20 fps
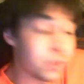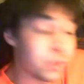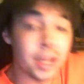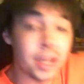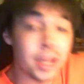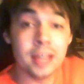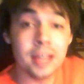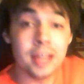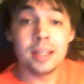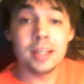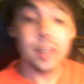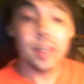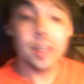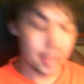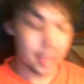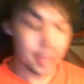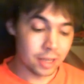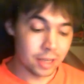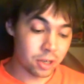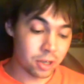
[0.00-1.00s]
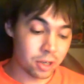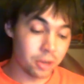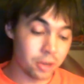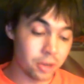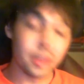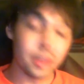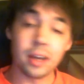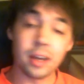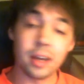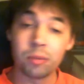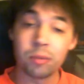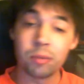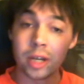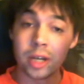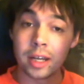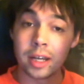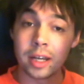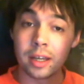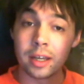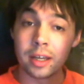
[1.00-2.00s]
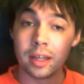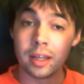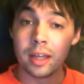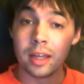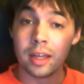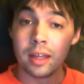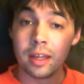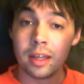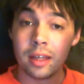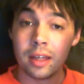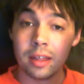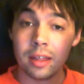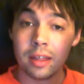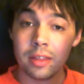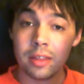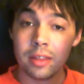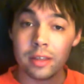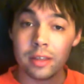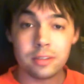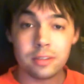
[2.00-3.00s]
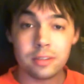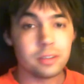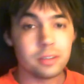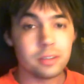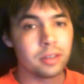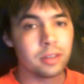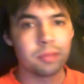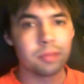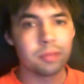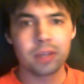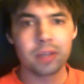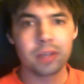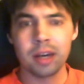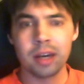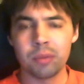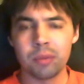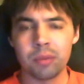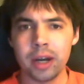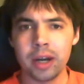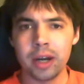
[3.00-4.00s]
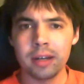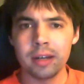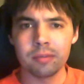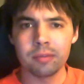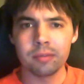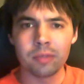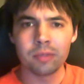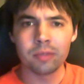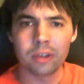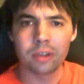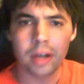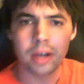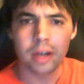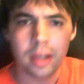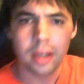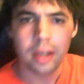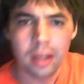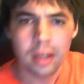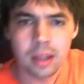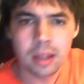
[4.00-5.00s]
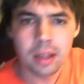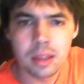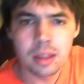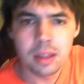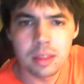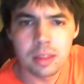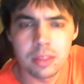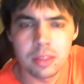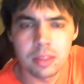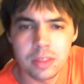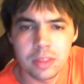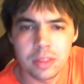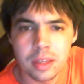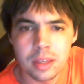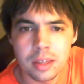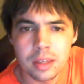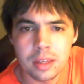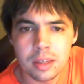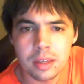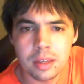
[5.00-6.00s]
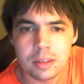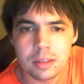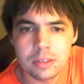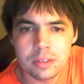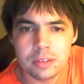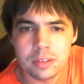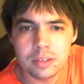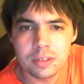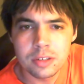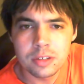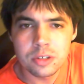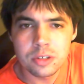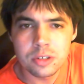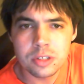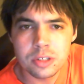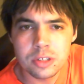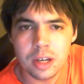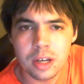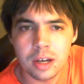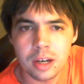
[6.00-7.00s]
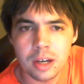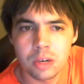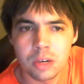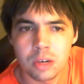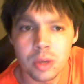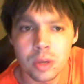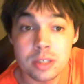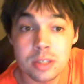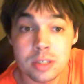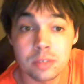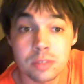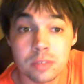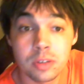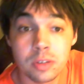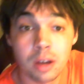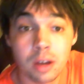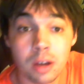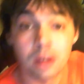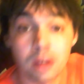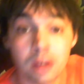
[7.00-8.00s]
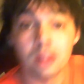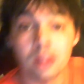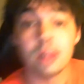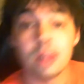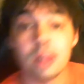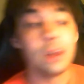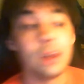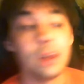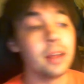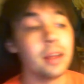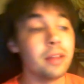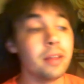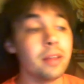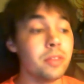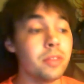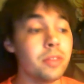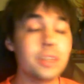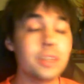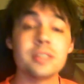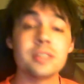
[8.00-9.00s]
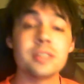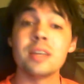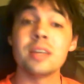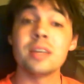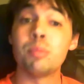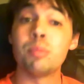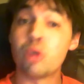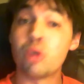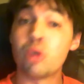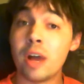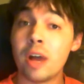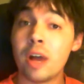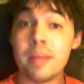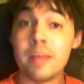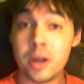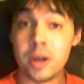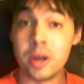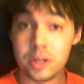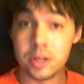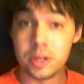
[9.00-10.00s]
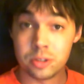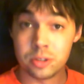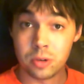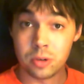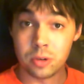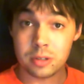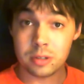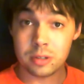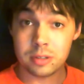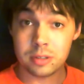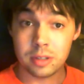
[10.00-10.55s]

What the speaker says: AD. And currently, I'm reading this kind of bright. Sorry, the Caesar's Conquest of Gaul, and this is a primary source.